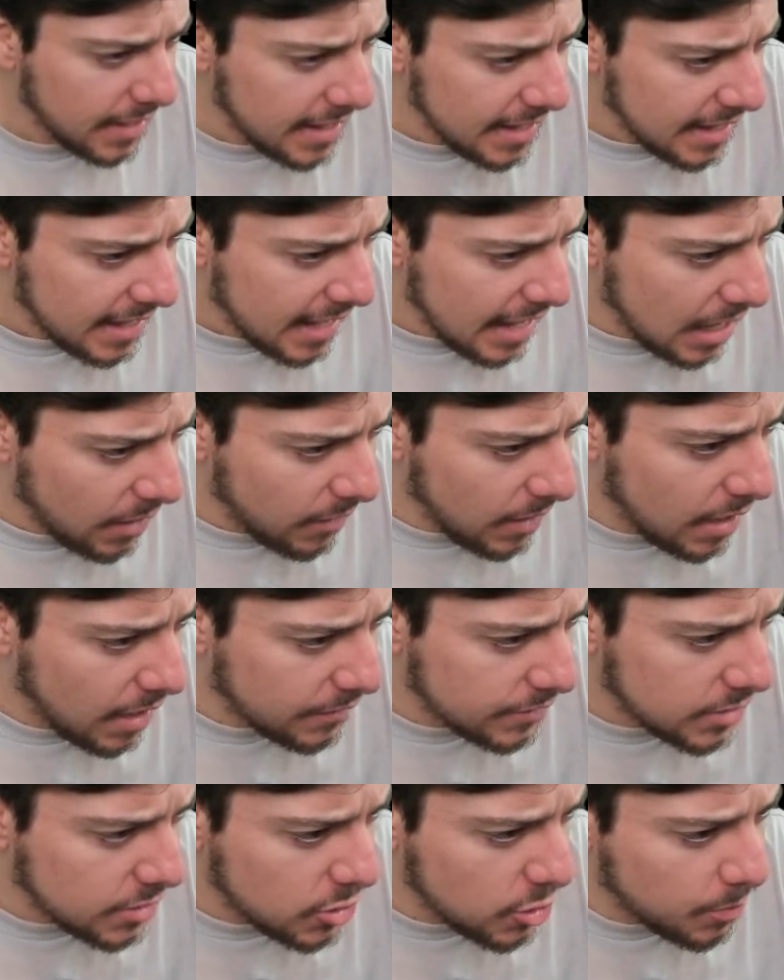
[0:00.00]
how
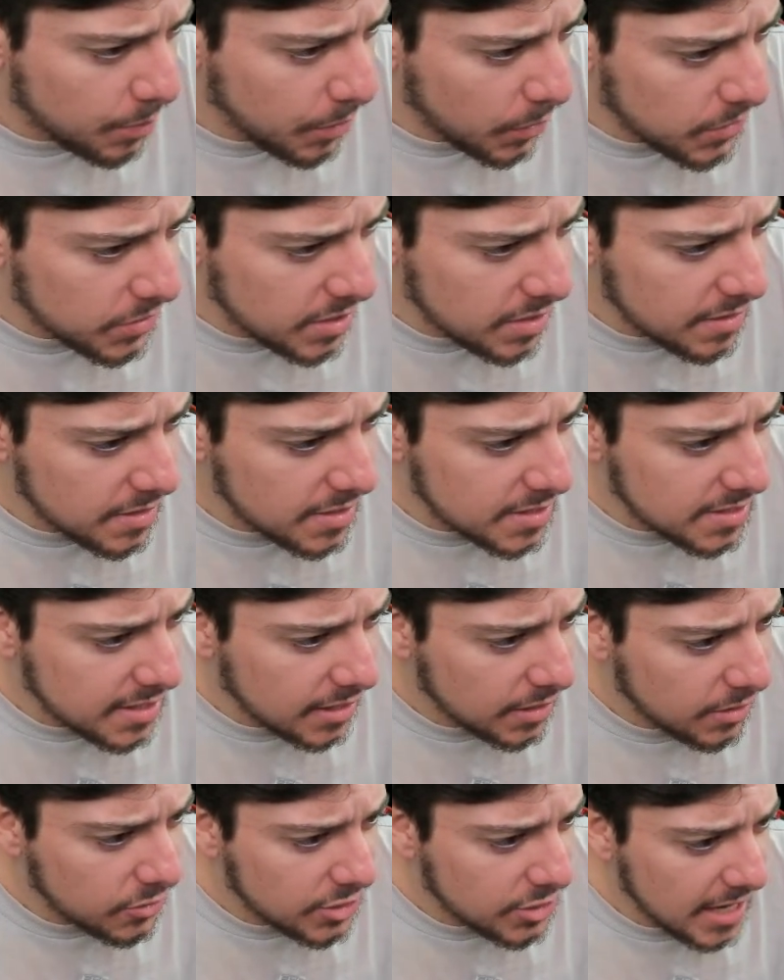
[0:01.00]
often do you post in the
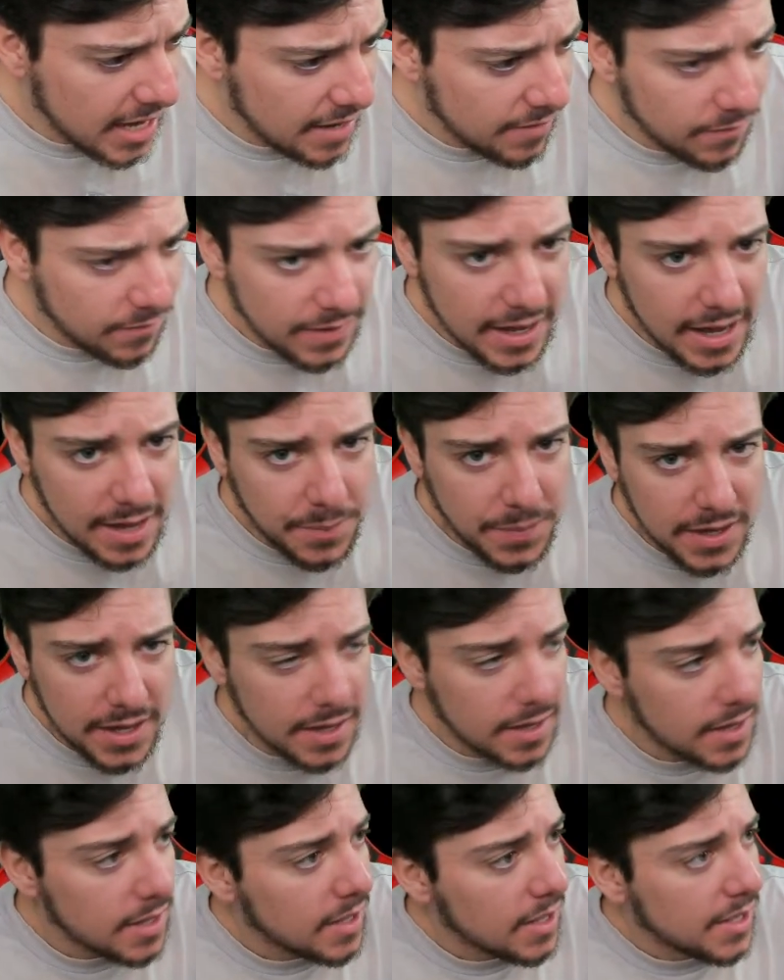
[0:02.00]
Signal chat
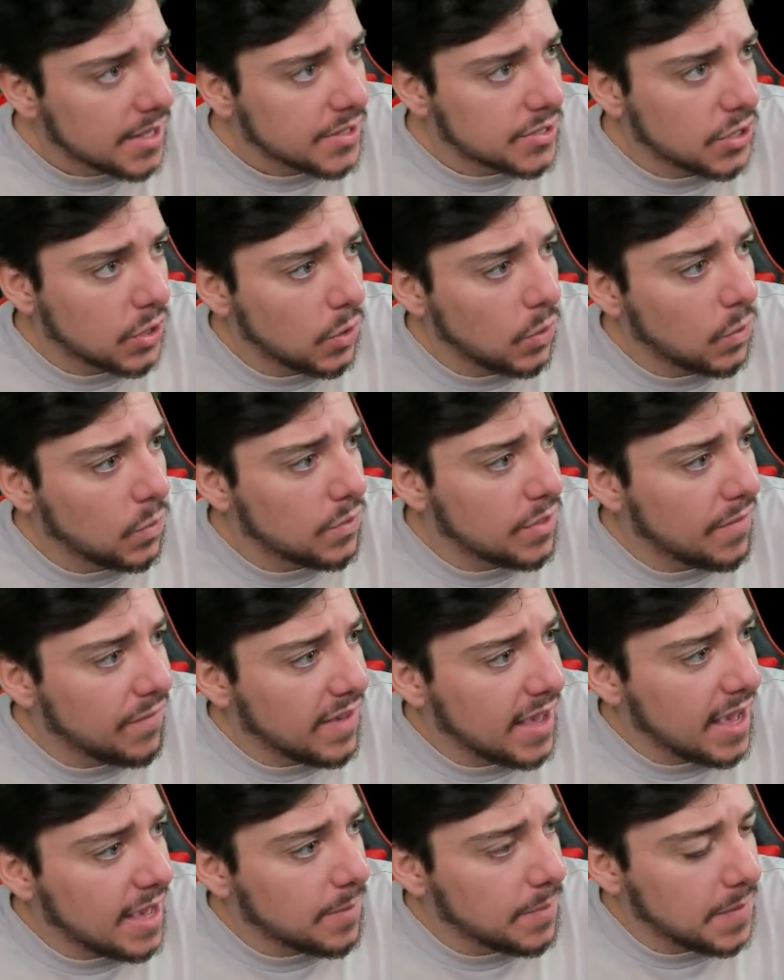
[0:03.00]
VIP? So the
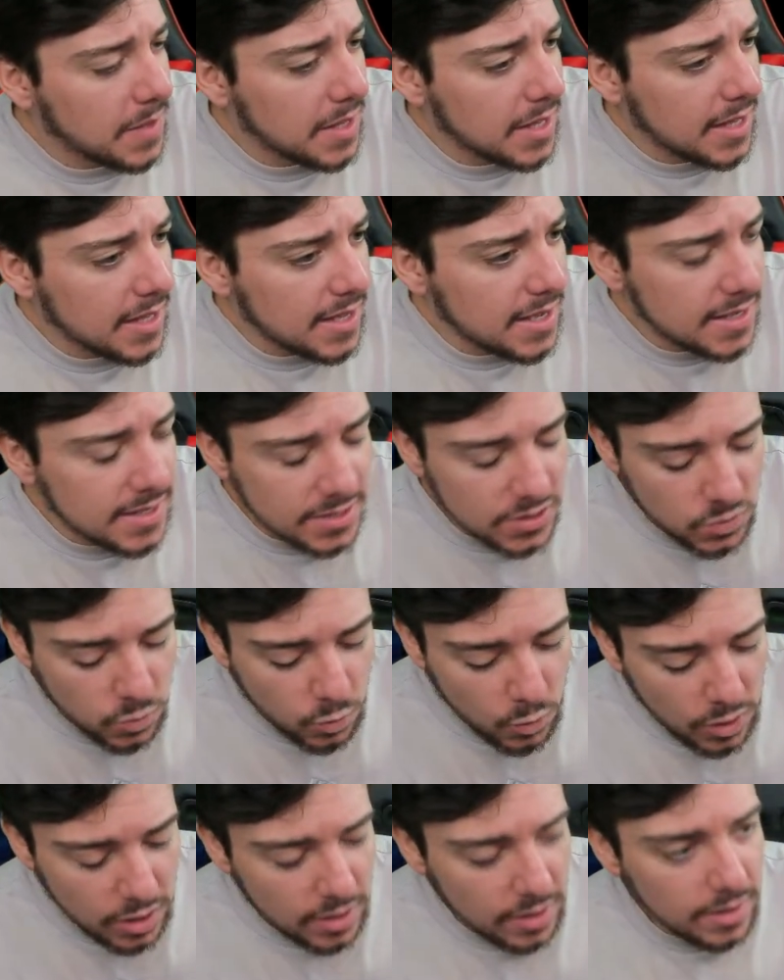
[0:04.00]
VIP is
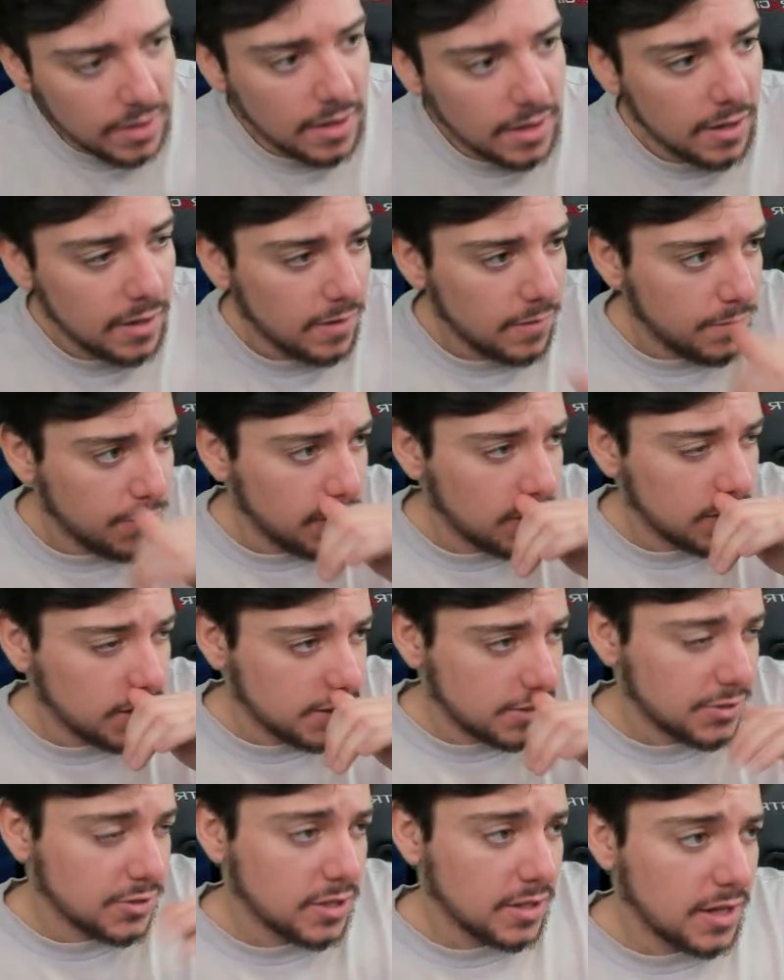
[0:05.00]
where,
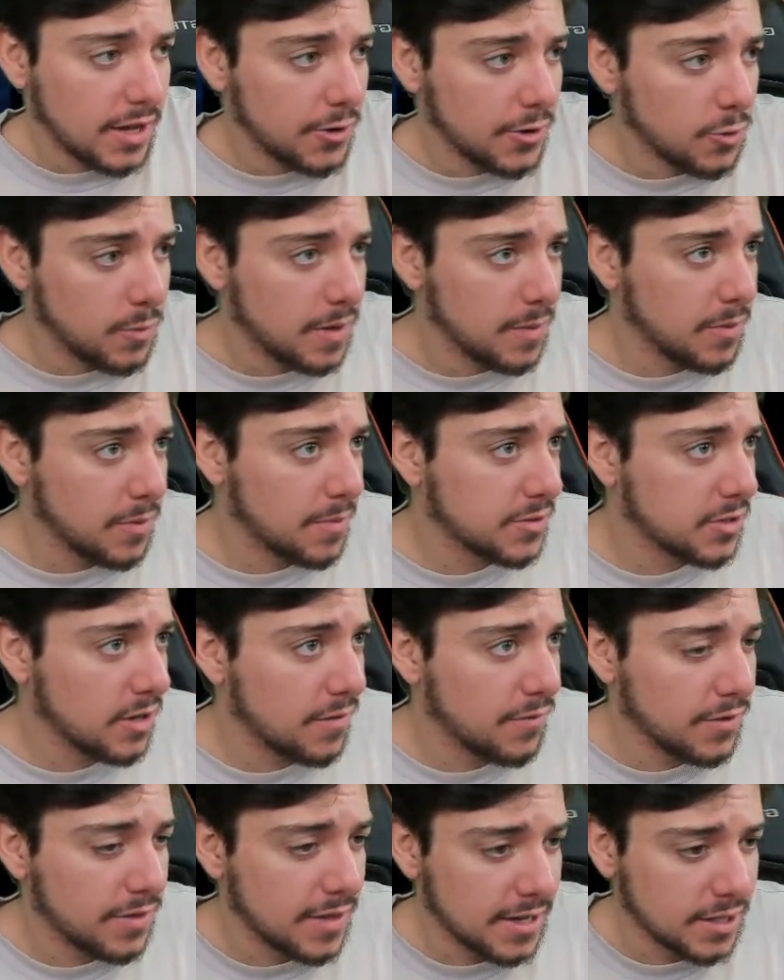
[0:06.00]
because there's a lot of new people. I'm sorry
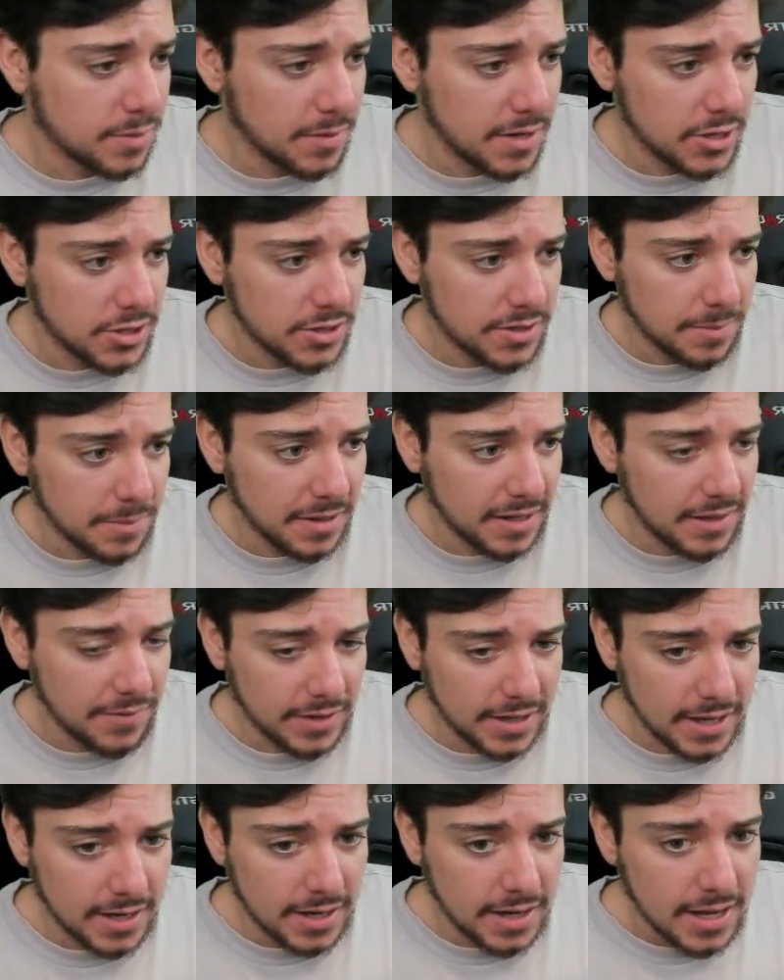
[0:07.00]
for the explanation that I'm going to give
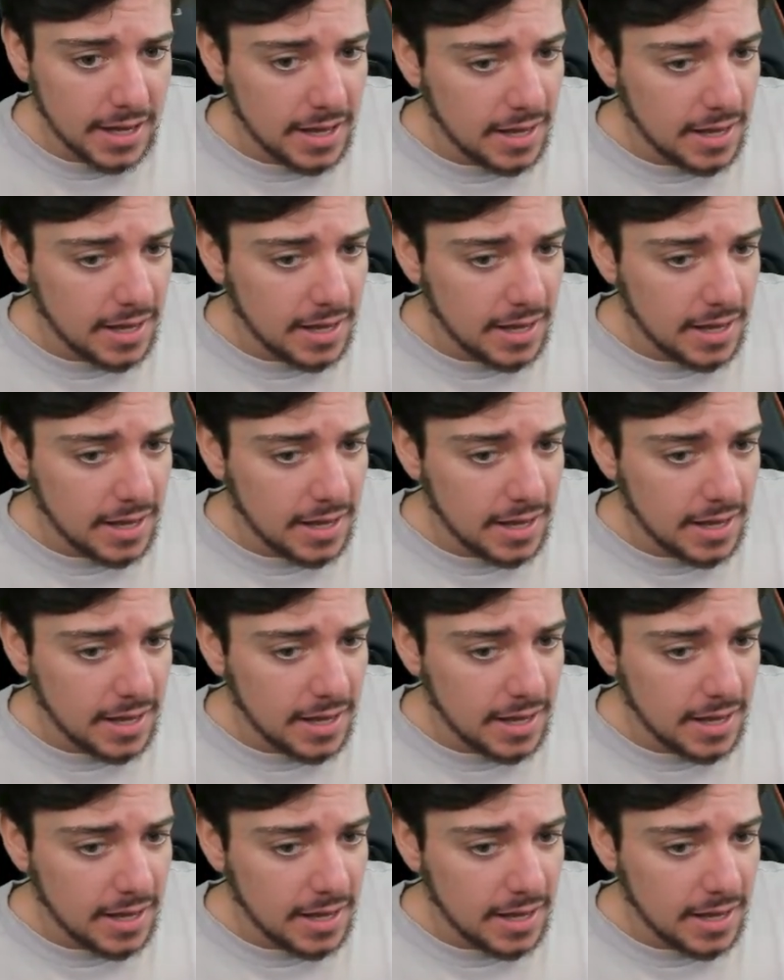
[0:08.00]
again.